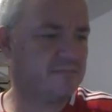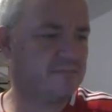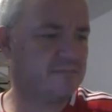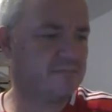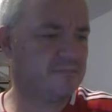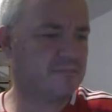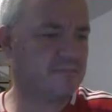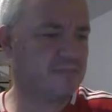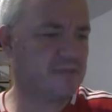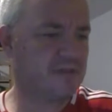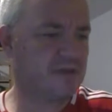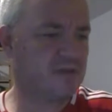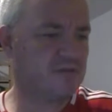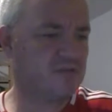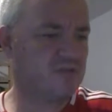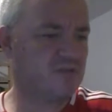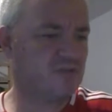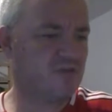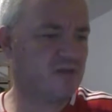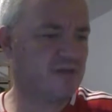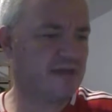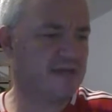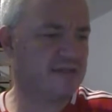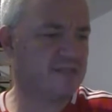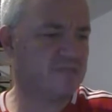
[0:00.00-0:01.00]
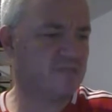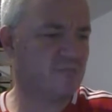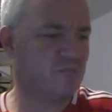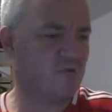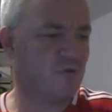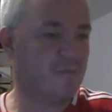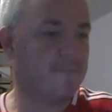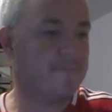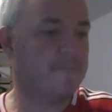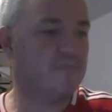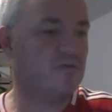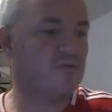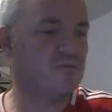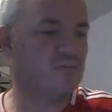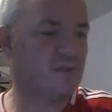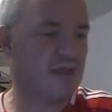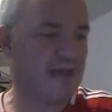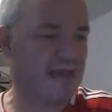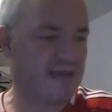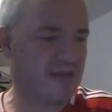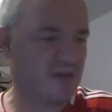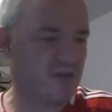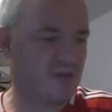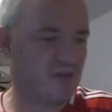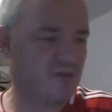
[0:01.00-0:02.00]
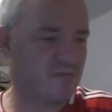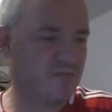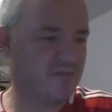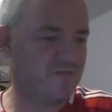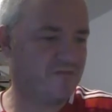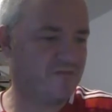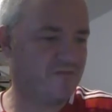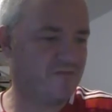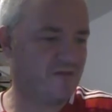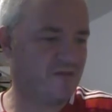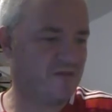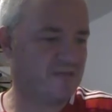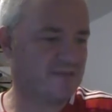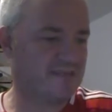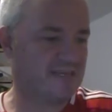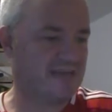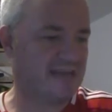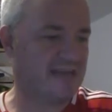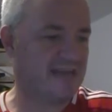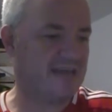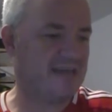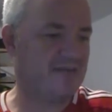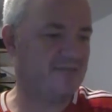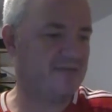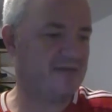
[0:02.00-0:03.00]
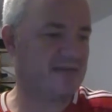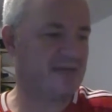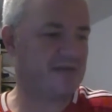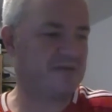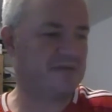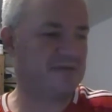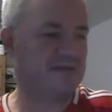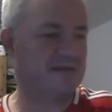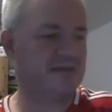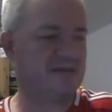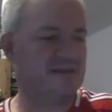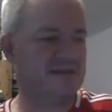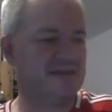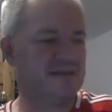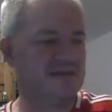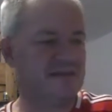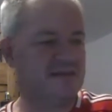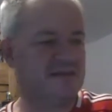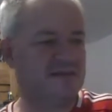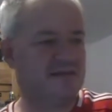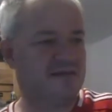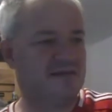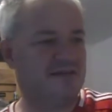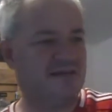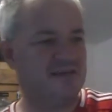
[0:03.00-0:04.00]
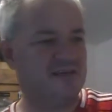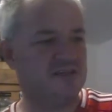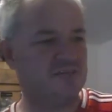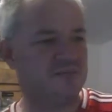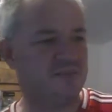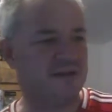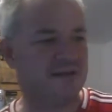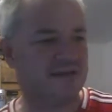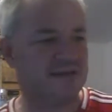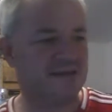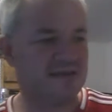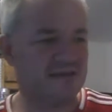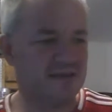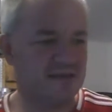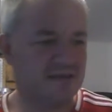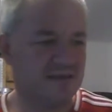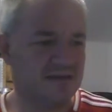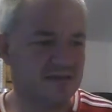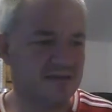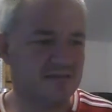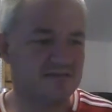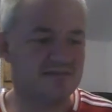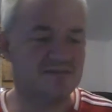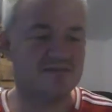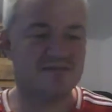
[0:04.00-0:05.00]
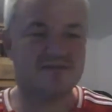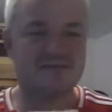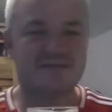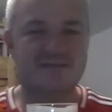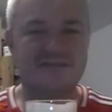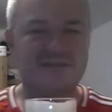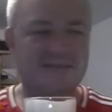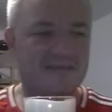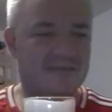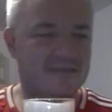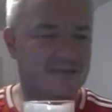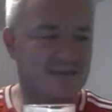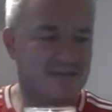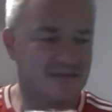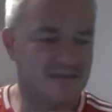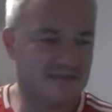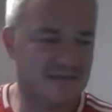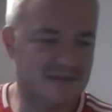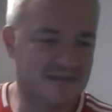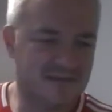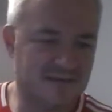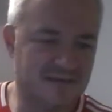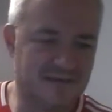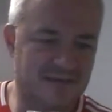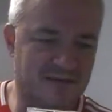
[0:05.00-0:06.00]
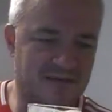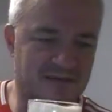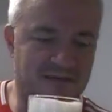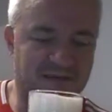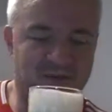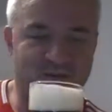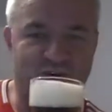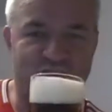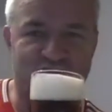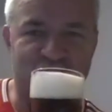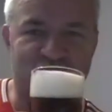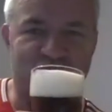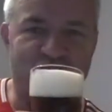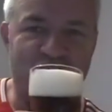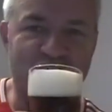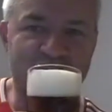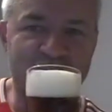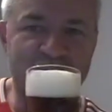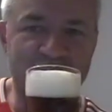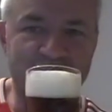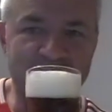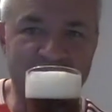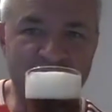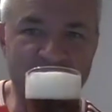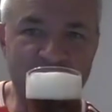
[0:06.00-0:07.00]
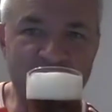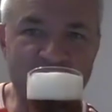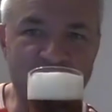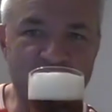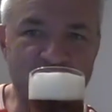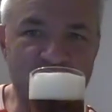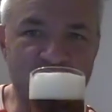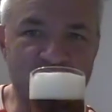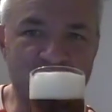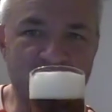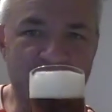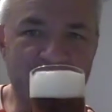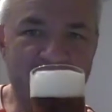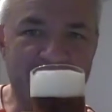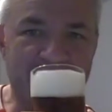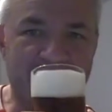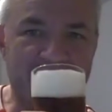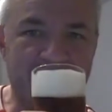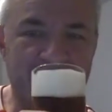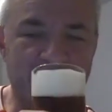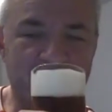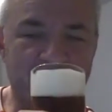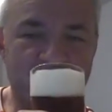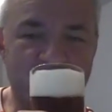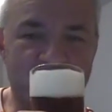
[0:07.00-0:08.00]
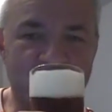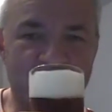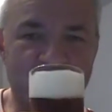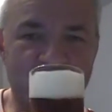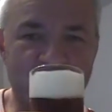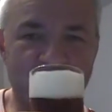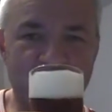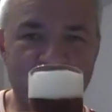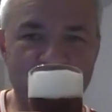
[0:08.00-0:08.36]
No, it's not Exmoor. Bootleg Urban Fox. Ah, here we go. That's better. Good dear. Got the wrong company. Yeah.